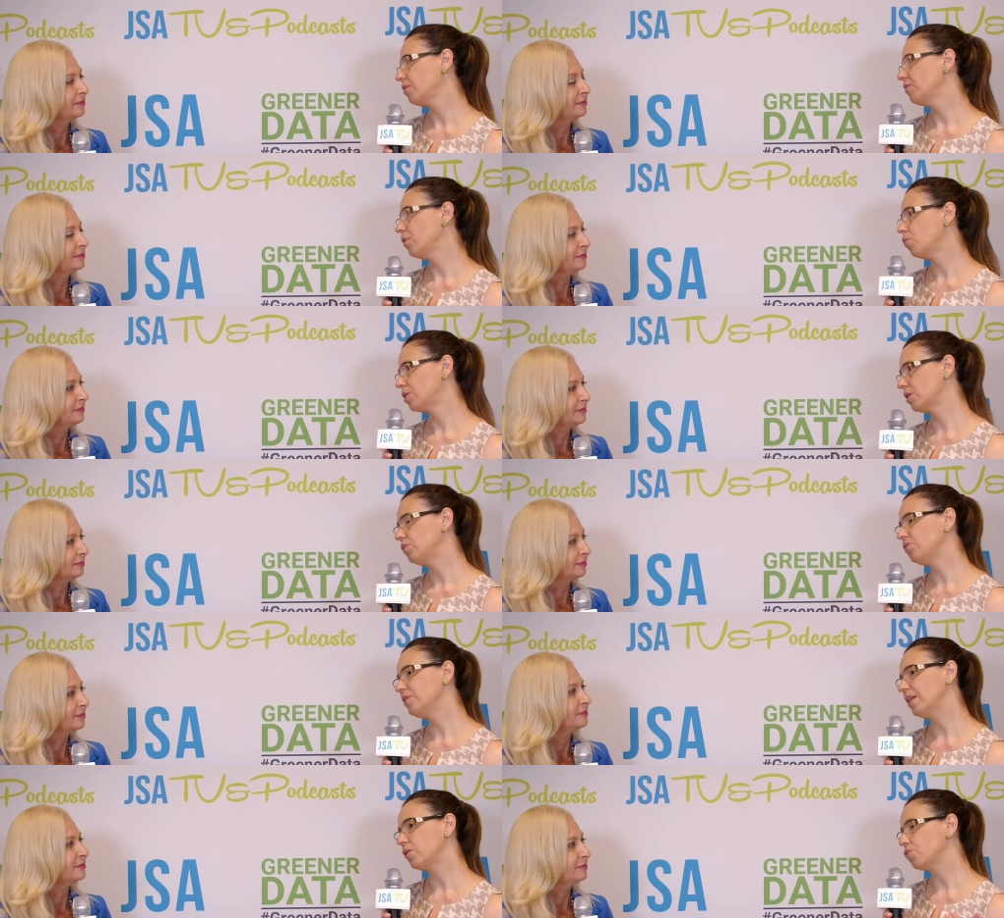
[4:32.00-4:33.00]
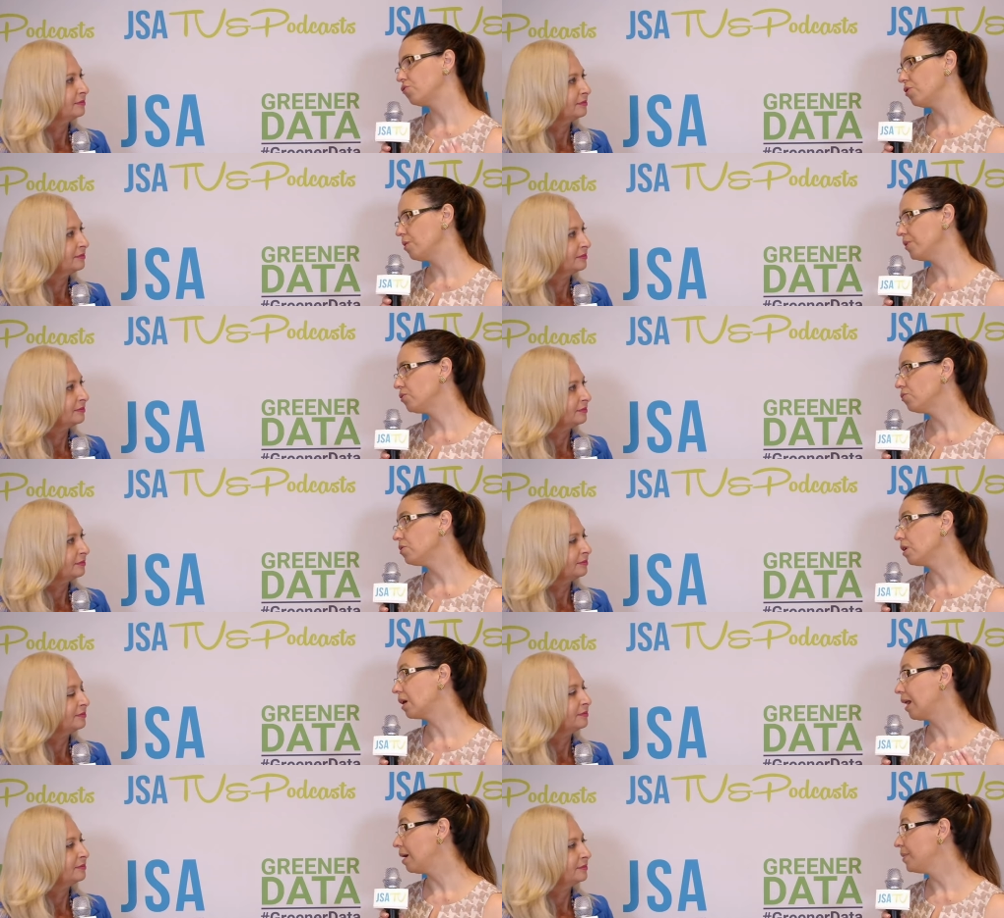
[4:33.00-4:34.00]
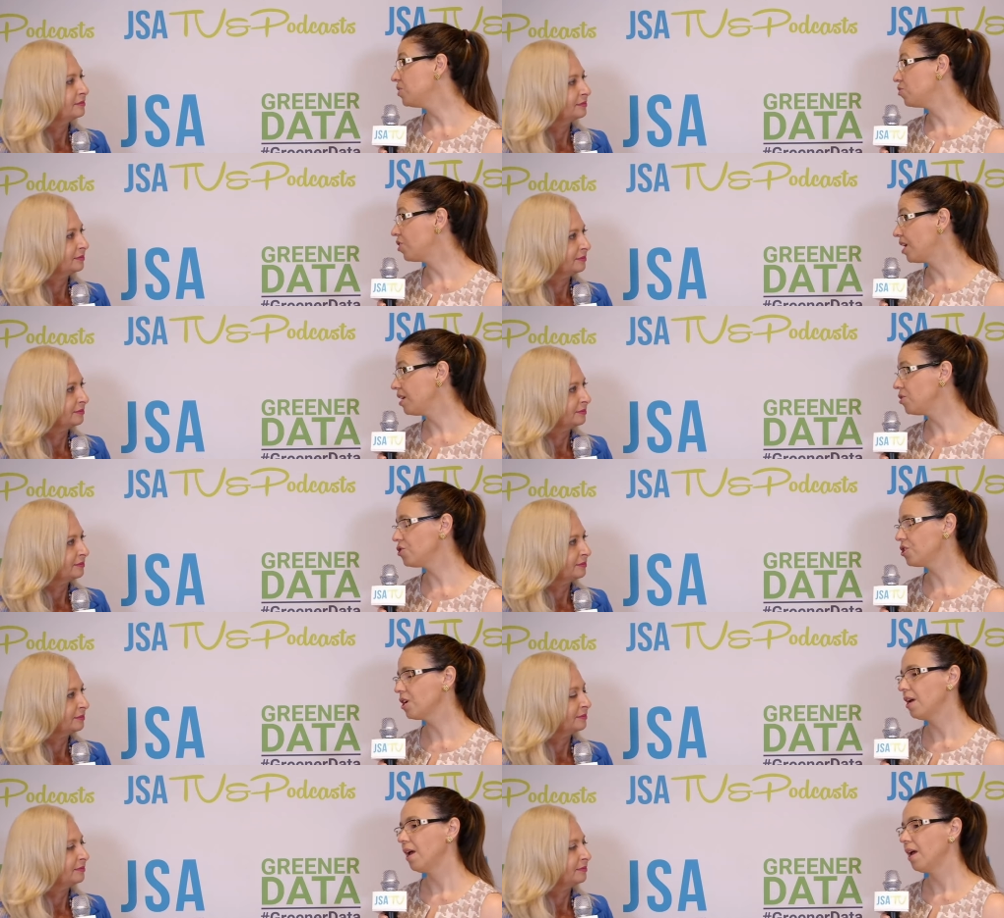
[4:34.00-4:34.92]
Speaker 1: the world that contribute to the climate change,